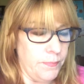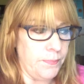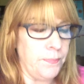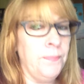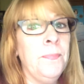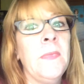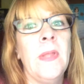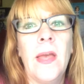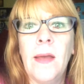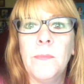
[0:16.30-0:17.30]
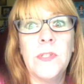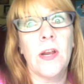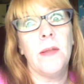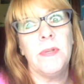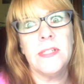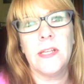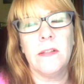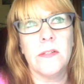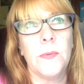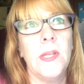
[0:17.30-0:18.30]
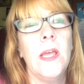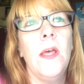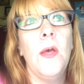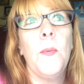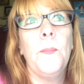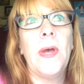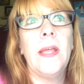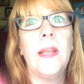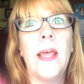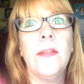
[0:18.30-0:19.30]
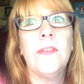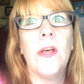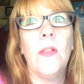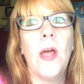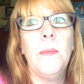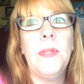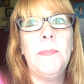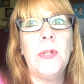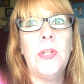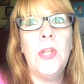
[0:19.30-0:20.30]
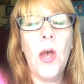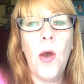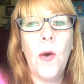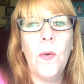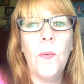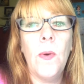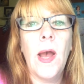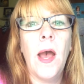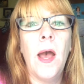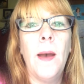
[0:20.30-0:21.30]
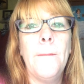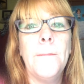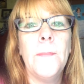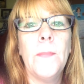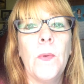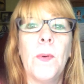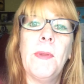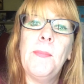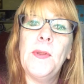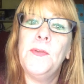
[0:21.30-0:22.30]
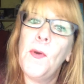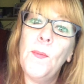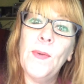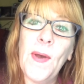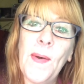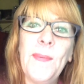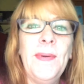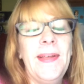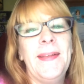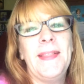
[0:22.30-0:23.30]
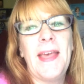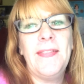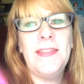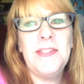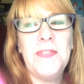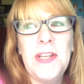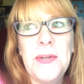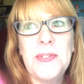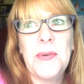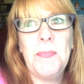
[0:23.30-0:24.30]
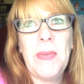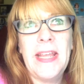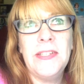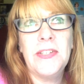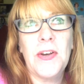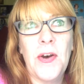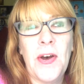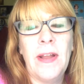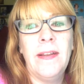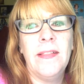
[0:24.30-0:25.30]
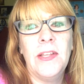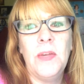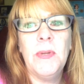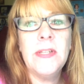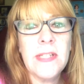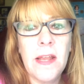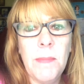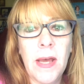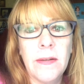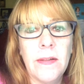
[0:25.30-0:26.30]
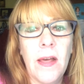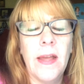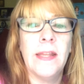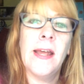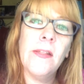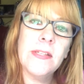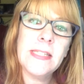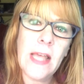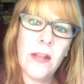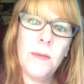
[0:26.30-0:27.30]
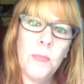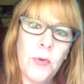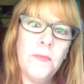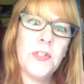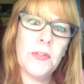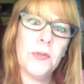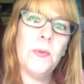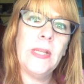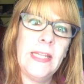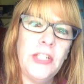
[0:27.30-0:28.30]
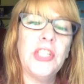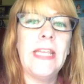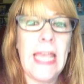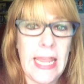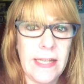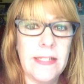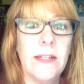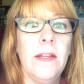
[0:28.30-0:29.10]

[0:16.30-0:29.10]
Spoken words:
I'm sorry, I've been sick this week. But as a lot of people know, or maybe you don't know, that these videos are based on the Human Design Mandala and how the sun moves through each gate,